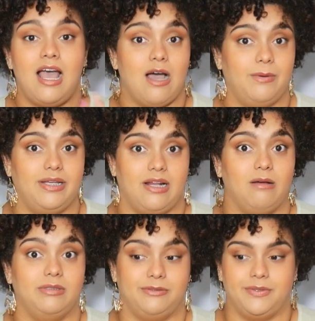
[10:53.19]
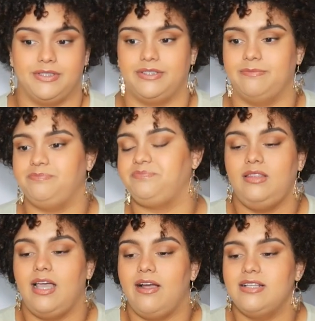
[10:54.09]
how we can help this person.
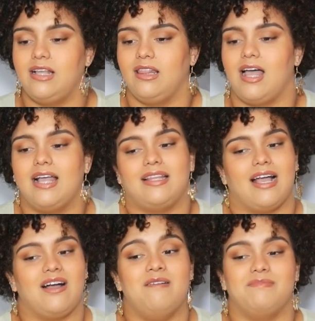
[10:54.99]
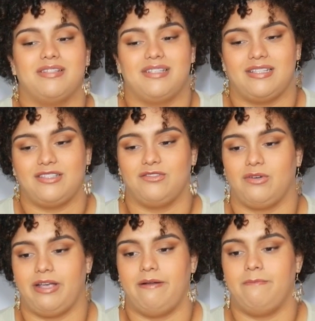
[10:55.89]
There is a lot that comes into this
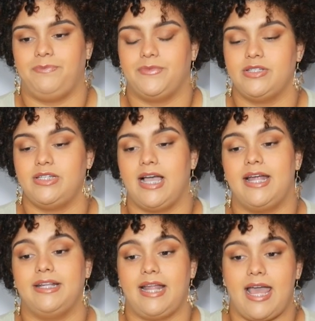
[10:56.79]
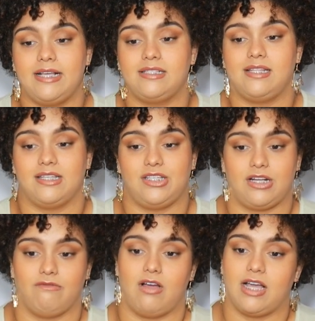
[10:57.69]
story. She had an ex that she had
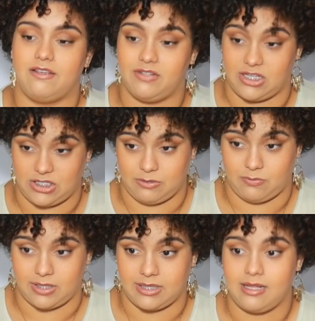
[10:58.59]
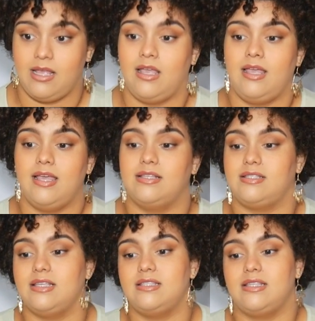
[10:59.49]
a rocky relationship with, and
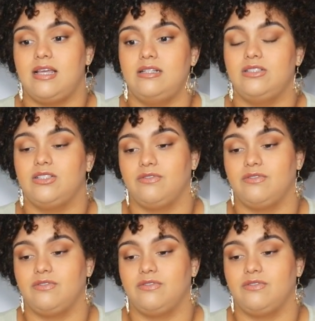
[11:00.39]
since then she